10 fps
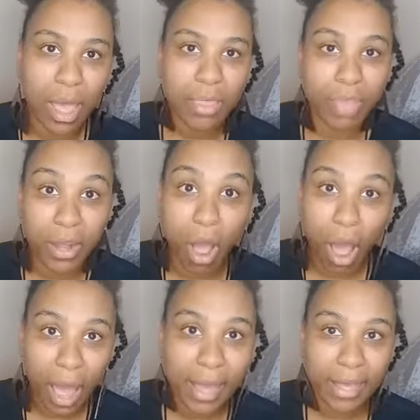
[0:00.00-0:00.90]
Then
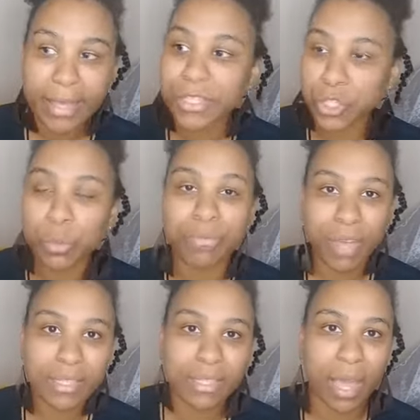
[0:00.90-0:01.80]
I is to
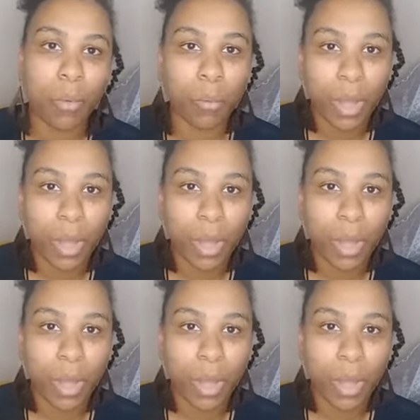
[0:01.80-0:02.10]
investigate.